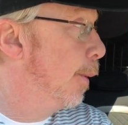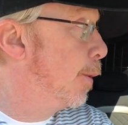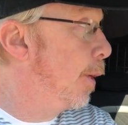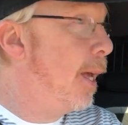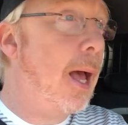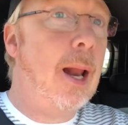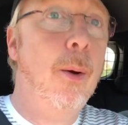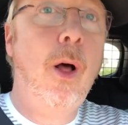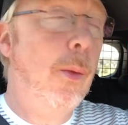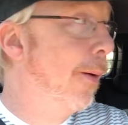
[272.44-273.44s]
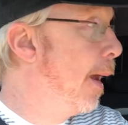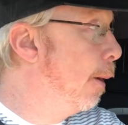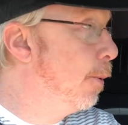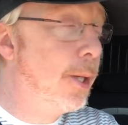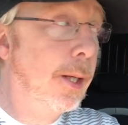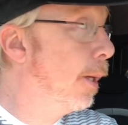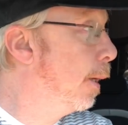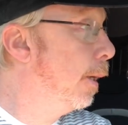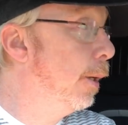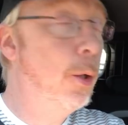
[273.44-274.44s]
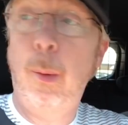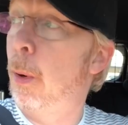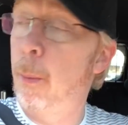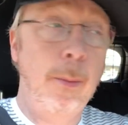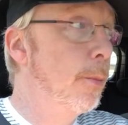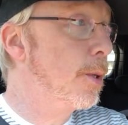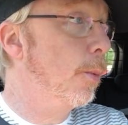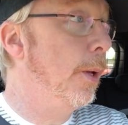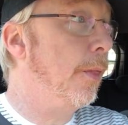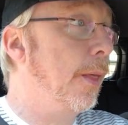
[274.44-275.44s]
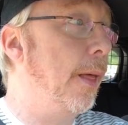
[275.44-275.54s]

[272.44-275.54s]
so yeah, all the way around, no problems with